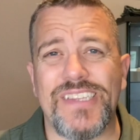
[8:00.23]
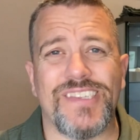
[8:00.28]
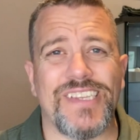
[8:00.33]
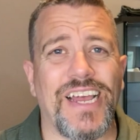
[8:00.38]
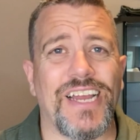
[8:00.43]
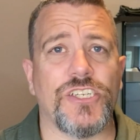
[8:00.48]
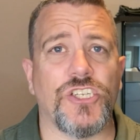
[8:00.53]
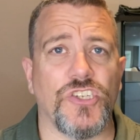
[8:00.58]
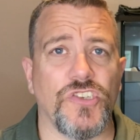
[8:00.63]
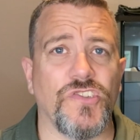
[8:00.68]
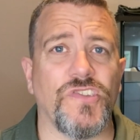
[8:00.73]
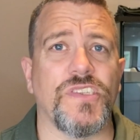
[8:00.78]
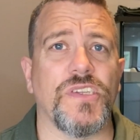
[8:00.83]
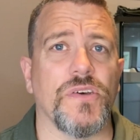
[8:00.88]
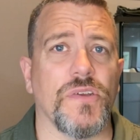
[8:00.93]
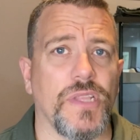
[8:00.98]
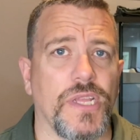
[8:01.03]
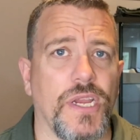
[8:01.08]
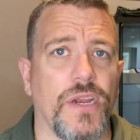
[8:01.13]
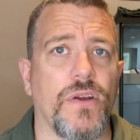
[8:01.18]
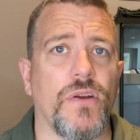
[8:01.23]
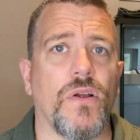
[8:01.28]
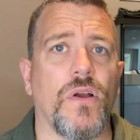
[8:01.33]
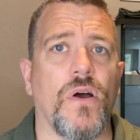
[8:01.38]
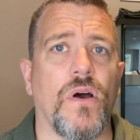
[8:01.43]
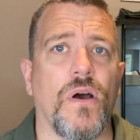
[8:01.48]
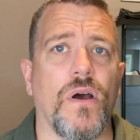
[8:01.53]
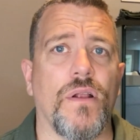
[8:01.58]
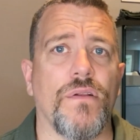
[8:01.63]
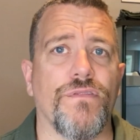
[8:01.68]
it's actually still there,
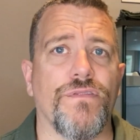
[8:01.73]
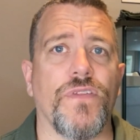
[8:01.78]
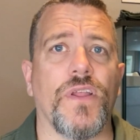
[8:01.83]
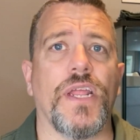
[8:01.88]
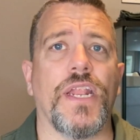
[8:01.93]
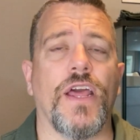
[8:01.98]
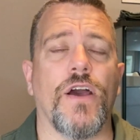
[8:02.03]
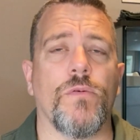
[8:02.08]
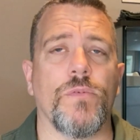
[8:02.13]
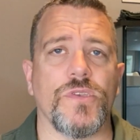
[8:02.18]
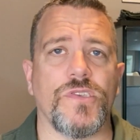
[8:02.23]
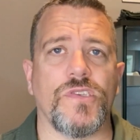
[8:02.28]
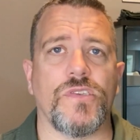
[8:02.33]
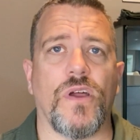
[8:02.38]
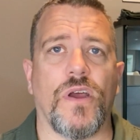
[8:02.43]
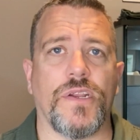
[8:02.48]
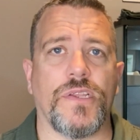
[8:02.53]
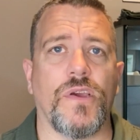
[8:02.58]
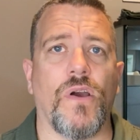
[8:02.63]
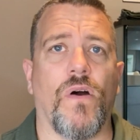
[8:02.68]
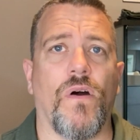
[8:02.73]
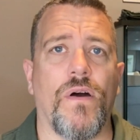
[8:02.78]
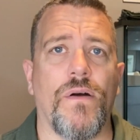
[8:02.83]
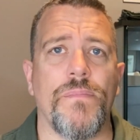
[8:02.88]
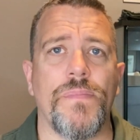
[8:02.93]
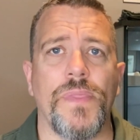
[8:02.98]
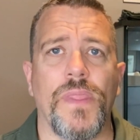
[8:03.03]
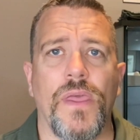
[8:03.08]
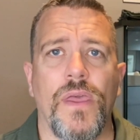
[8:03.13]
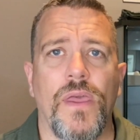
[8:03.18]
on
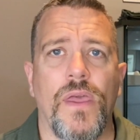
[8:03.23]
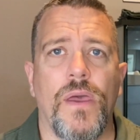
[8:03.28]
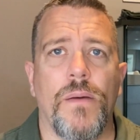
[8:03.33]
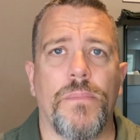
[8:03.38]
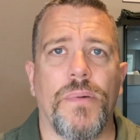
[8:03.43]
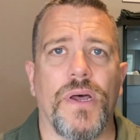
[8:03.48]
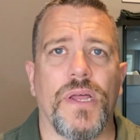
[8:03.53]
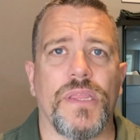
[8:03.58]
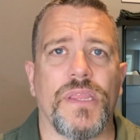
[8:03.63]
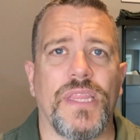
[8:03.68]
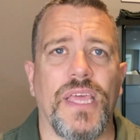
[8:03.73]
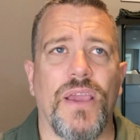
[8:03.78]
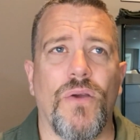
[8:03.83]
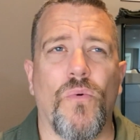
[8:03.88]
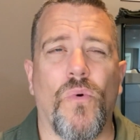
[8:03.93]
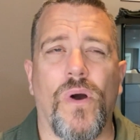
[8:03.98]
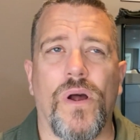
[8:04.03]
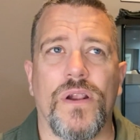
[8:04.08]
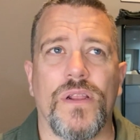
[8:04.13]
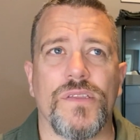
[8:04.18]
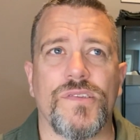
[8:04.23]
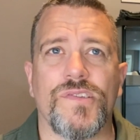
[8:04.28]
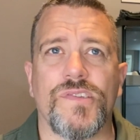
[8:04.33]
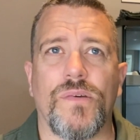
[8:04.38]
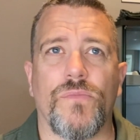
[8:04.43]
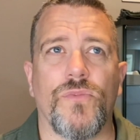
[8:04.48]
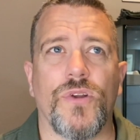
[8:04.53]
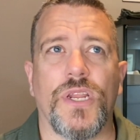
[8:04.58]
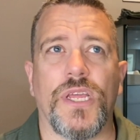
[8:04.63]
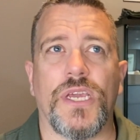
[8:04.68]
flighthelmets.com, but they wanted
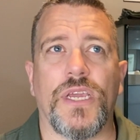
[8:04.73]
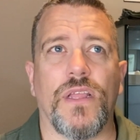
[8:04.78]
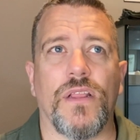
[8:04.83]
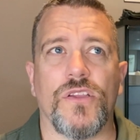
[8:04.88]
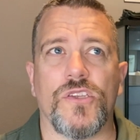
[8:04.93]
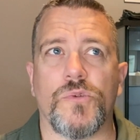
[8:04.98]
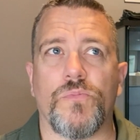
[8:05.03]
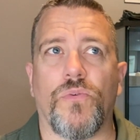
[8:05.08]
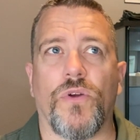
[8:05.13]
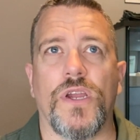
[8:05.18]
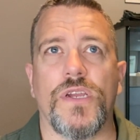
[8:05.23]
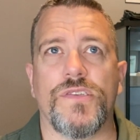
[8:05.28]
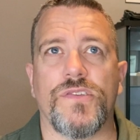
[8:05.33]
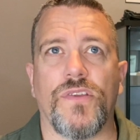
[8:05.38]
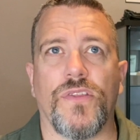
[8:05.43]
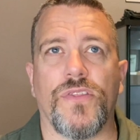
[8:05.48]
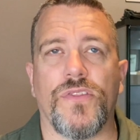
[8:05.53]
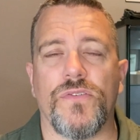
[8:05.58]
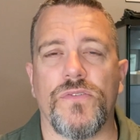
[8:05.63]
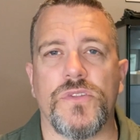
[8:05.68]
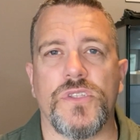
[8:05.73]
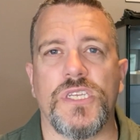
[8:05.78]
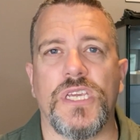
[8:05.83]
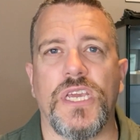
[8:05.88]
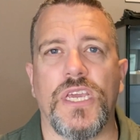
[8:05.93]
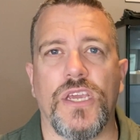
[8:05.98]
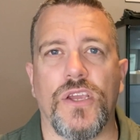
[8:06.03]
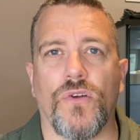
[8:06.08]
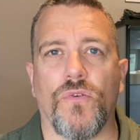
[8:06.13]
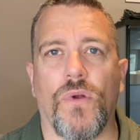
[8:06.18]
some ridiculous price of
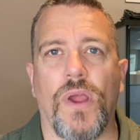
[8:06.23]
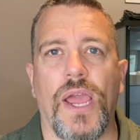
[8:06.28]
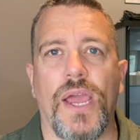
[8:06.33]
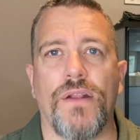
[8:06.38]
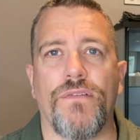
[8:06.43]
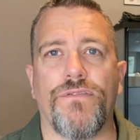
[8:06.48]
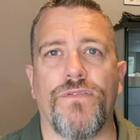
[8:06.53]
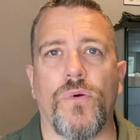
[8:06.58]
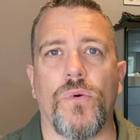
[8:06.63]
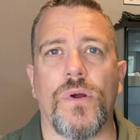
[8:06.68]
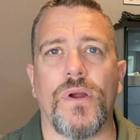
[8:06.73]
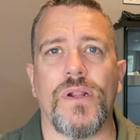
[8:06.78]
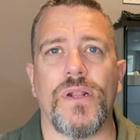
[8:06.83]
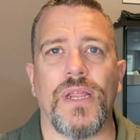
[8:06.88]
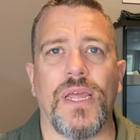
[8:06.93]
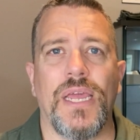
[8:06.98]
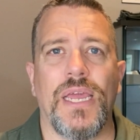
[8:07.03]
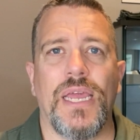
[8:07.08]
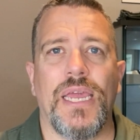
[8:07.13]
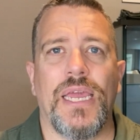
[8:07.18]
13 grand for it.